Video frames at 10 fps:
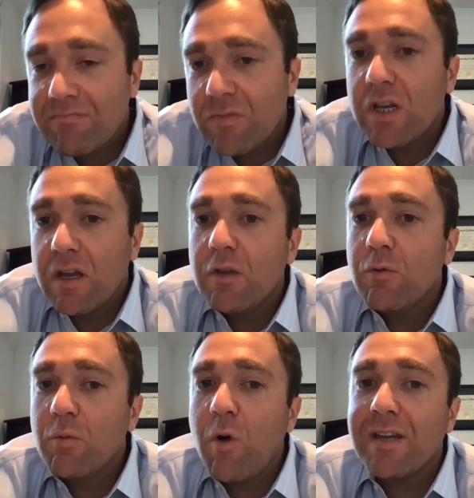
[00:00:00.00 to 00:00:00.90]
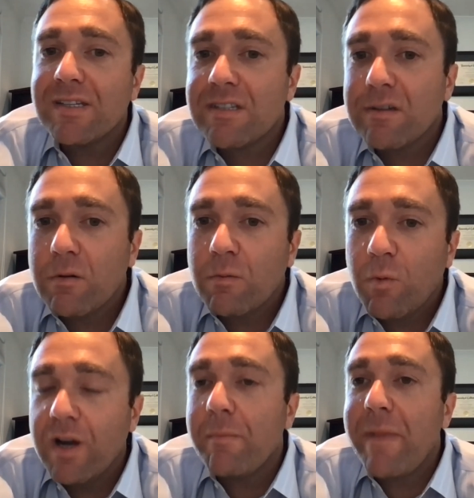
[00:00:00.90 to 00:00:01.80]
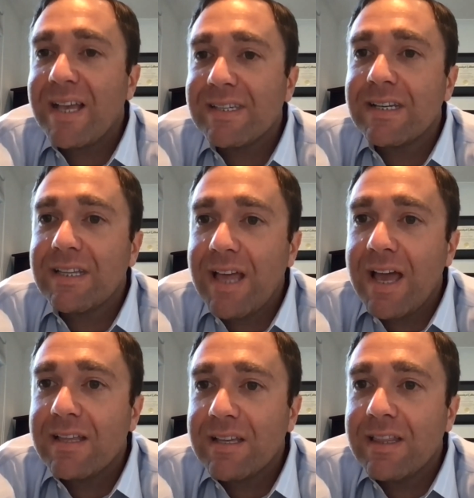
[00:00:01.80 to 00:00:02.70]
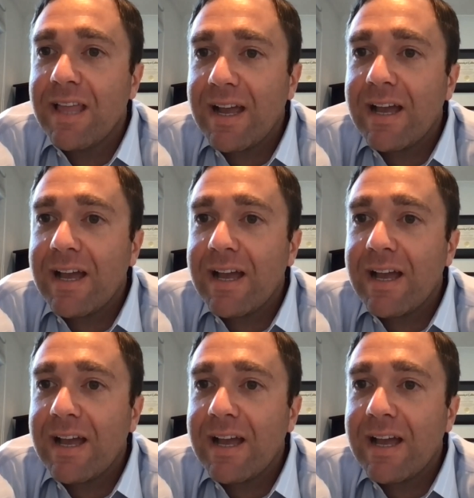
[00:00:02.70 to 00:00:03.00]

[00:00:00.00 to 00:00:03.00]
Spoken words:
you would want to still wear a mask in that